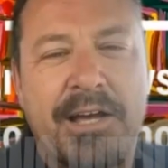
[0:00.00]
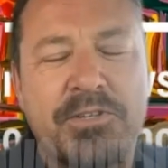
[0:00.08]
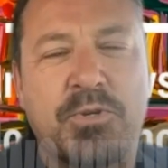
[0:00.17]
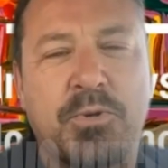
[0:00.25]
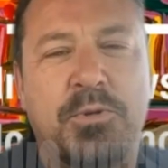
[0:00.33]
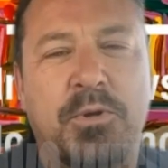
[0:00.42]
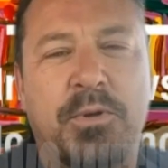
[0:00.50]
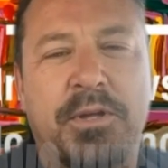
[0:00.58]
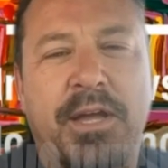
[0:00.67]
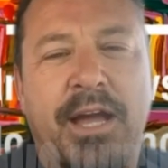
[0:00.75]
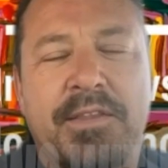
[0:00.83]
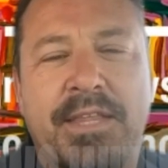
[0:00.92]
So do you
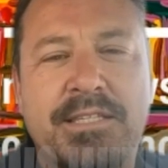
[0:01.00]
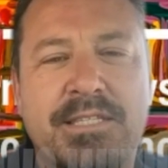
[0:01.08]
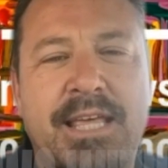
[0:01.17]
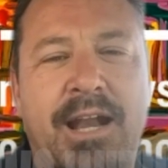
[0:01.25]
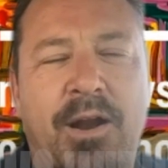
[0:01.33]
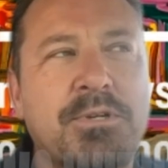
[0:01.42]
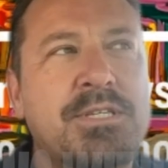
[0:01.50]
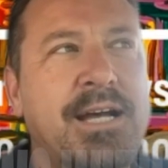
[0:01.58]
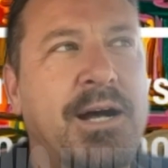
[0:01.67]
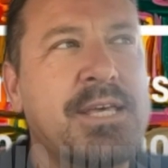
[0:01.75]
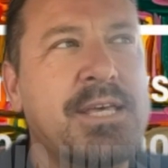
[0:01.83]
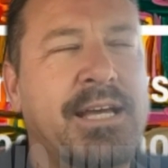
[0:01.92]
that that almost
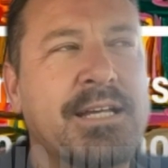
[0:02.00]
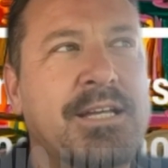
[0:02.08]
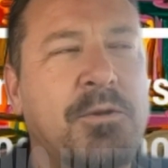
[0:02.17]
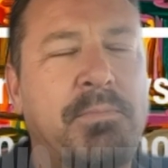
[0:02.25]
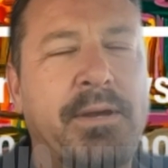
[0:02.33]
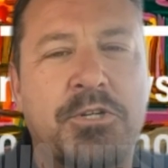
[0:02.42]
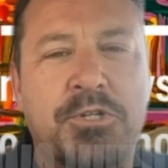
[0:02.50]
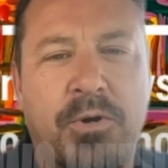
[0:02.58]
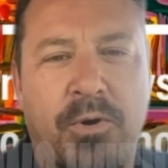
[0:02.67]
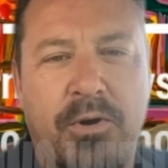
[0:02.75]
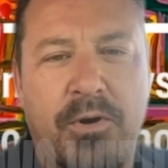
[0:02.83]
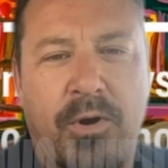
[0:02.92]
sounds like it could be a
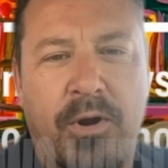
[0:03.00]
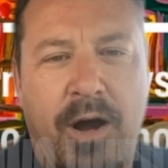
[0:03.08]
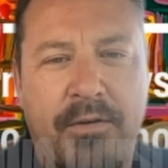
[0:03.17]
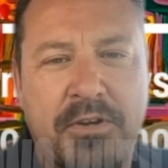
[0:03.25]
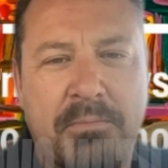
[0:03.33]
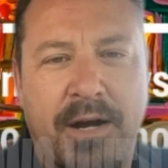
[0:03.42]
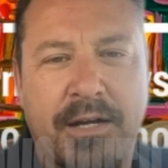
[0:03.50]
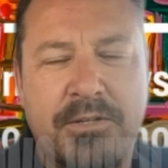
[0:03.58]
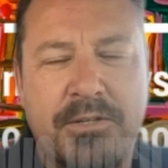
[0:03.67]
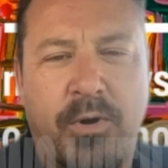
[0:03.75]
shirt or a coffee mug.